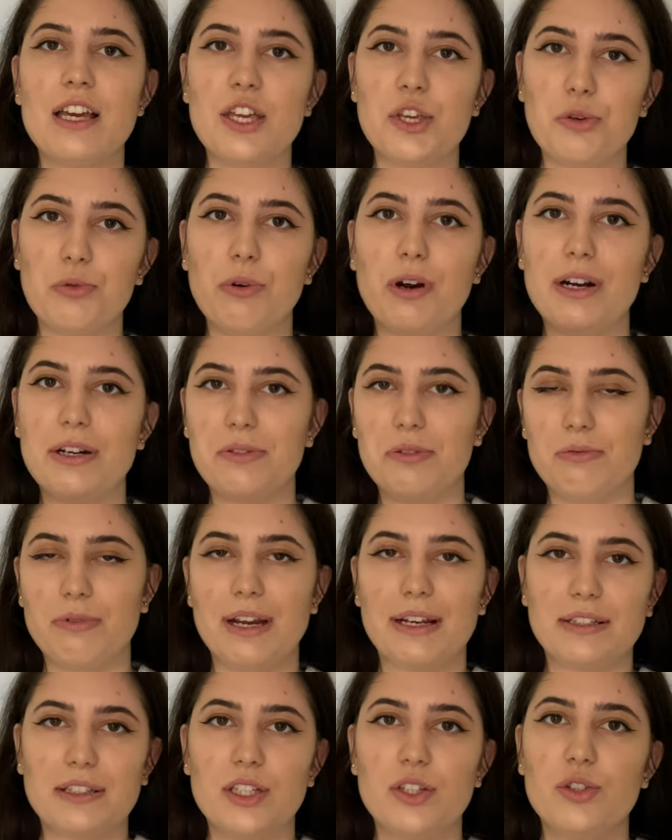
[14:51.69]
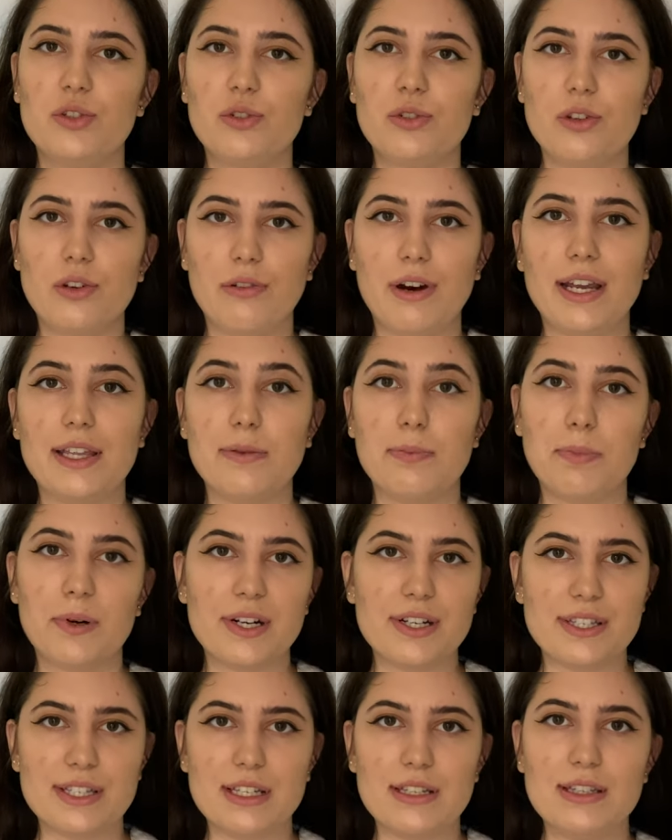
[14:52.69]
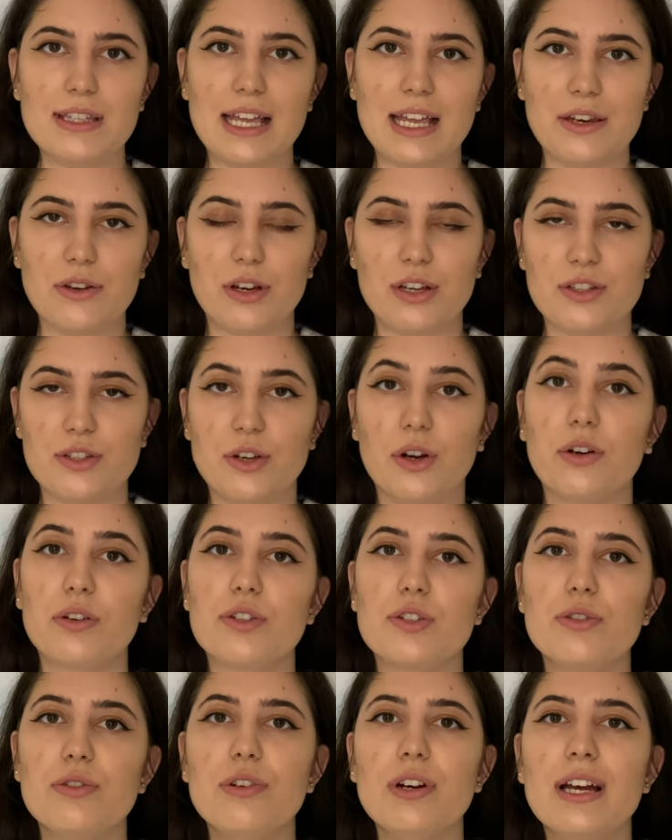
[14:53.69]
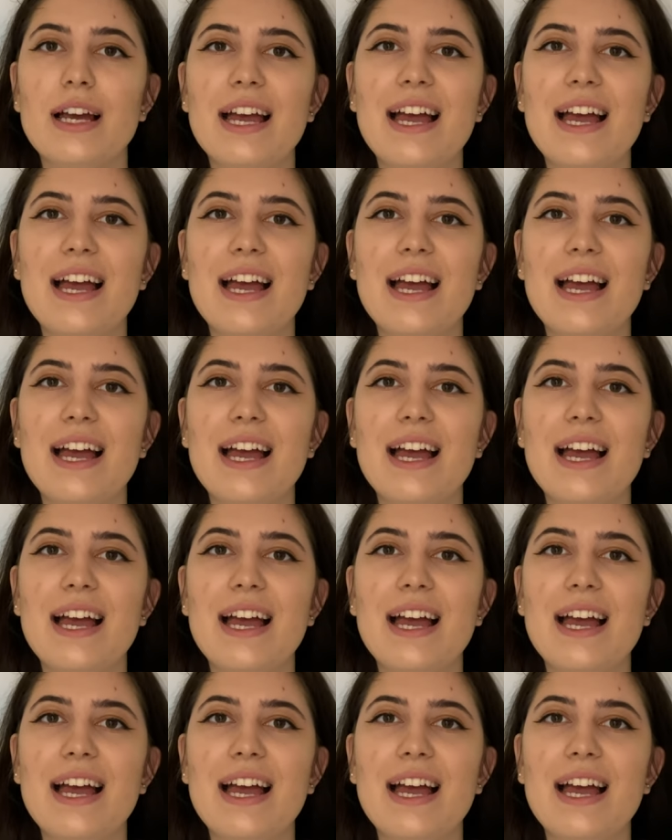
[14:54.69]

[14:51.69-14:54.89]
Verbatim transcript: you are directed to the right person that you can talk to